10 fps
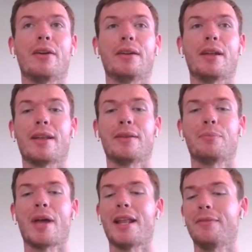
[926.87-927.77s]
And, uh,
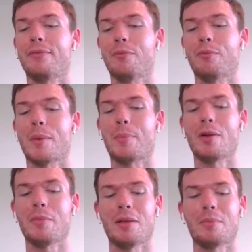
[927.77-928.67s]
and
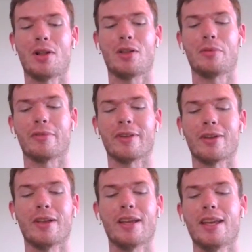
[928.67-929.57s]
upon meeting Paul in
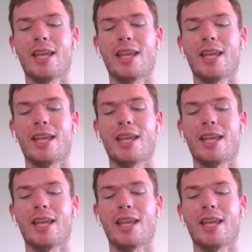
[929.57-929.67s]
Brazil,